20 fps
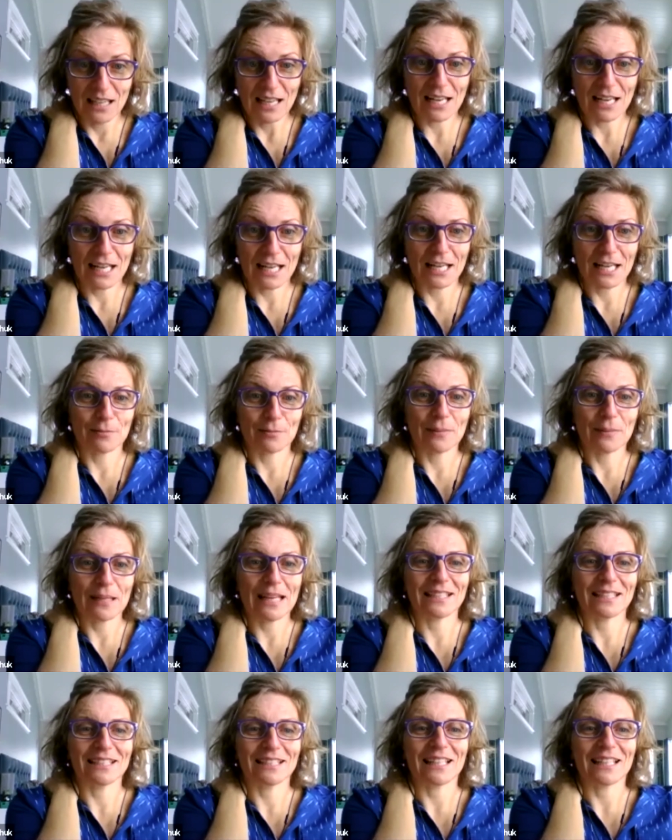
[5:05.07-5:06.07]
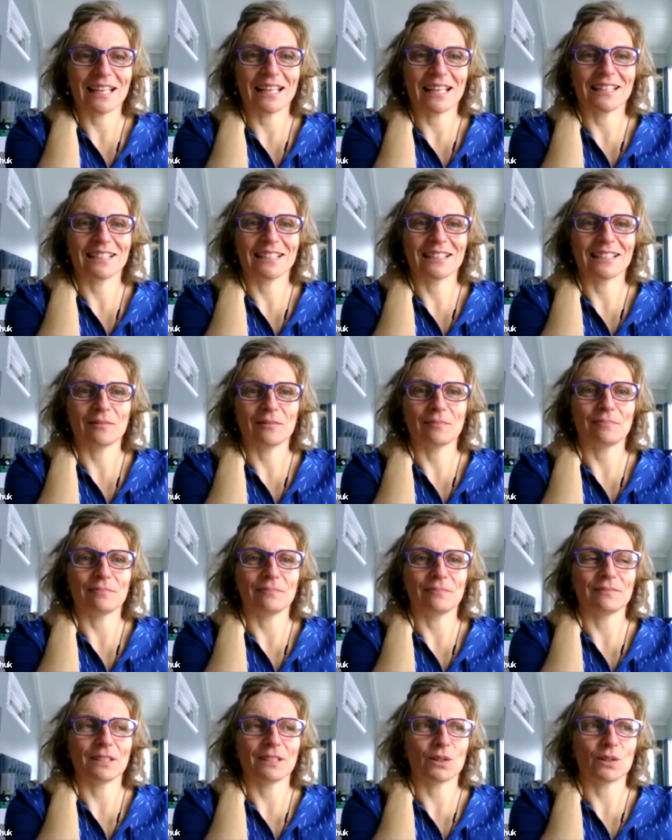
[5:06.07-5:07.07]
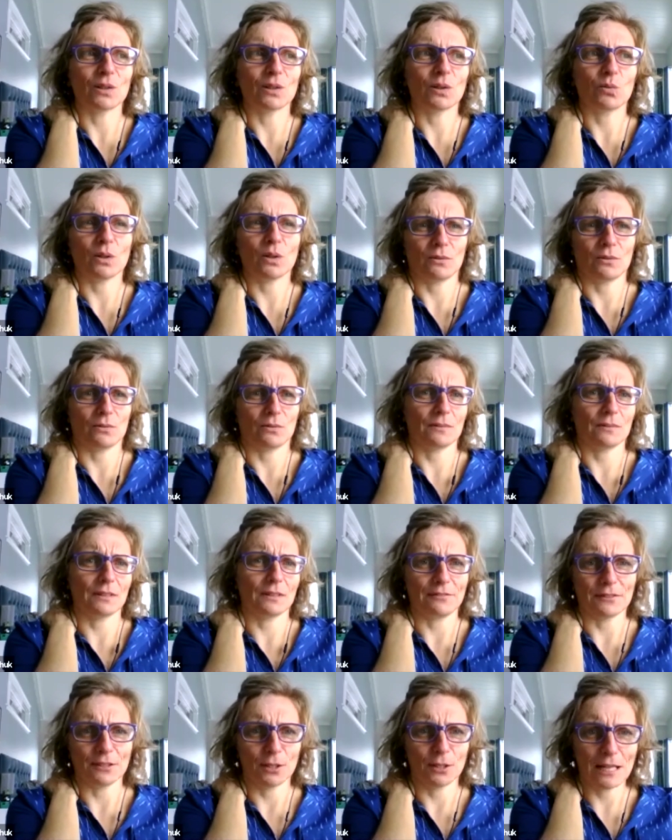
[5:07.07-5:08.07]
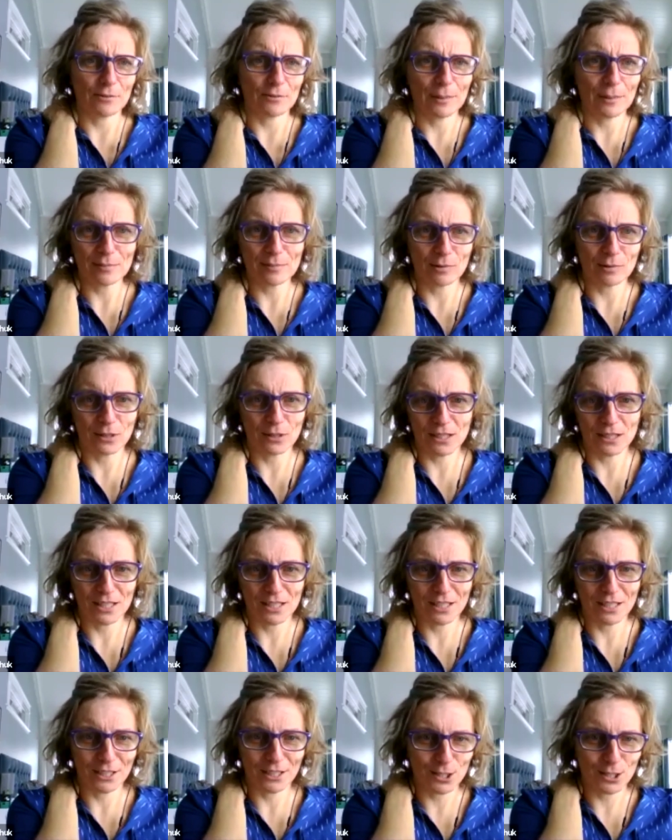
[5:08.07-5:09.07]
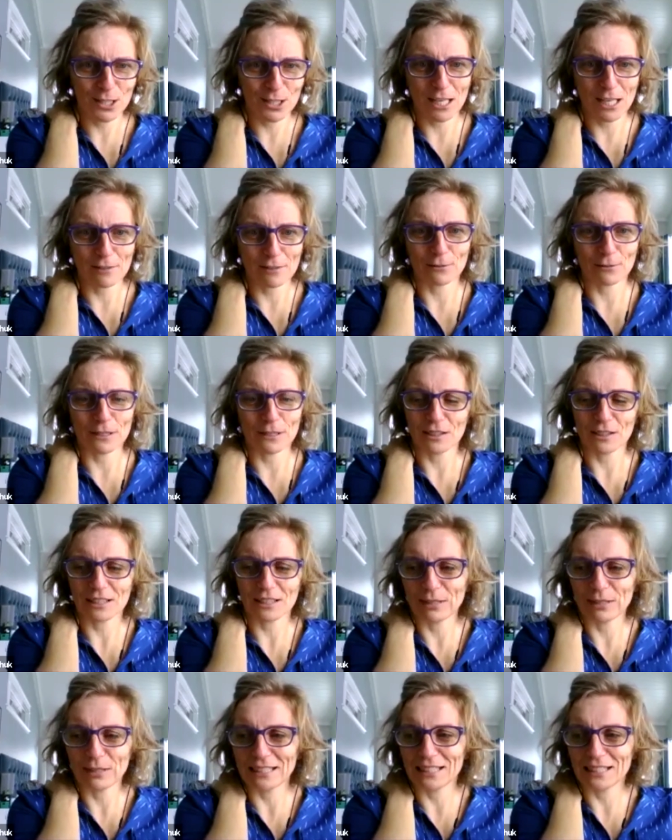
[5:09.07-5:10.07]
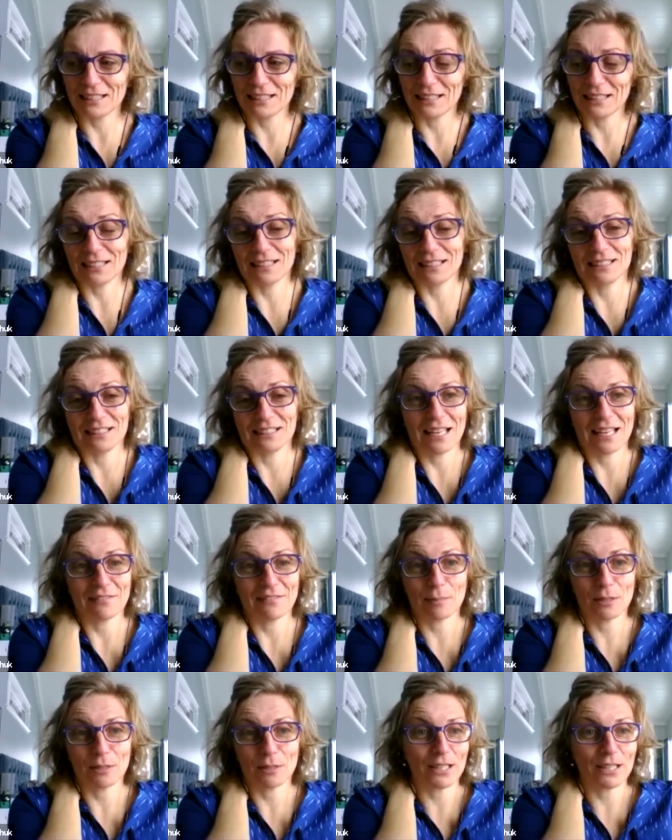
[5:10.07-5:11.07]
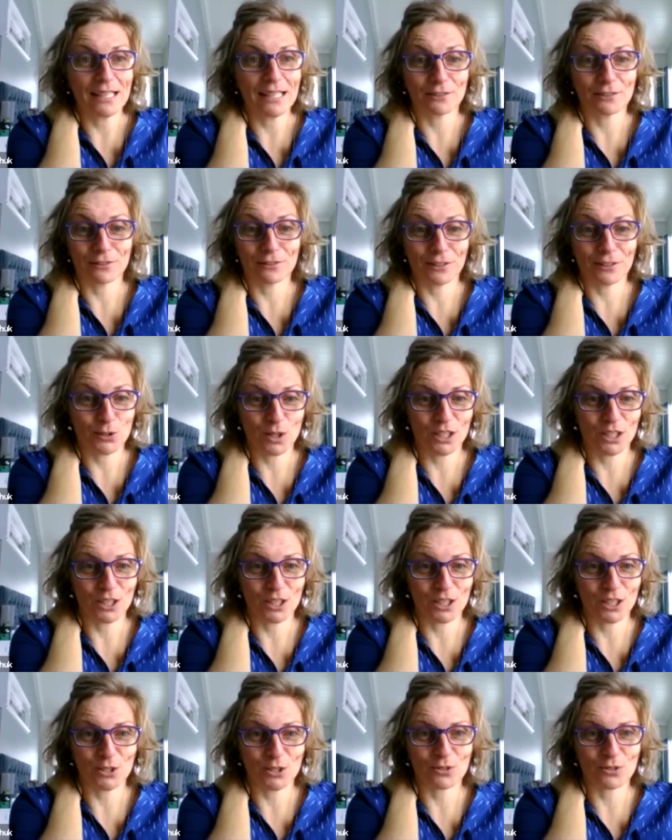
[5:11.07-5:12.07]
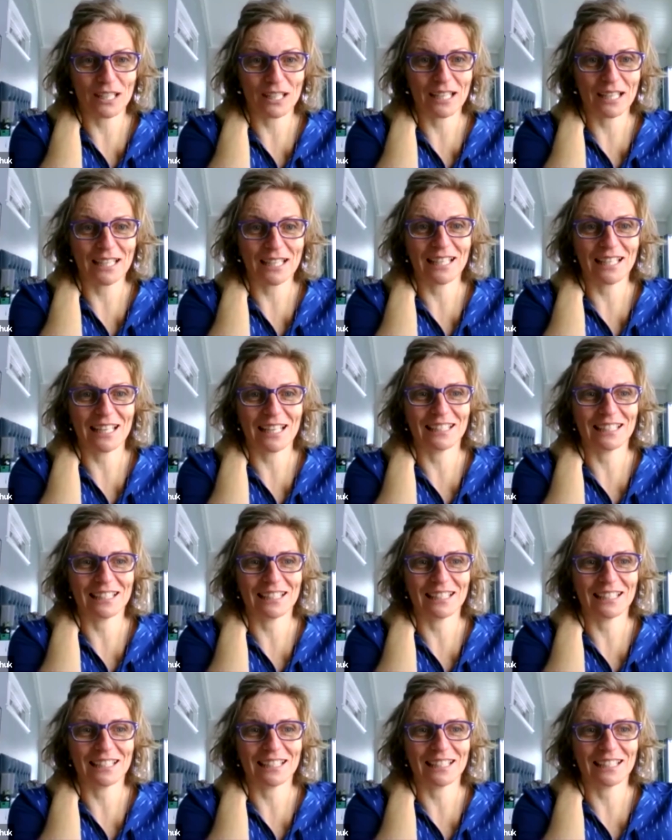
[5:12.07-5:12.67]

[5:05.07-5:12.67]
Um, and and you know, well, if you don't have a basement, where's all your stuff? Well, we have to be creative with your storage, right?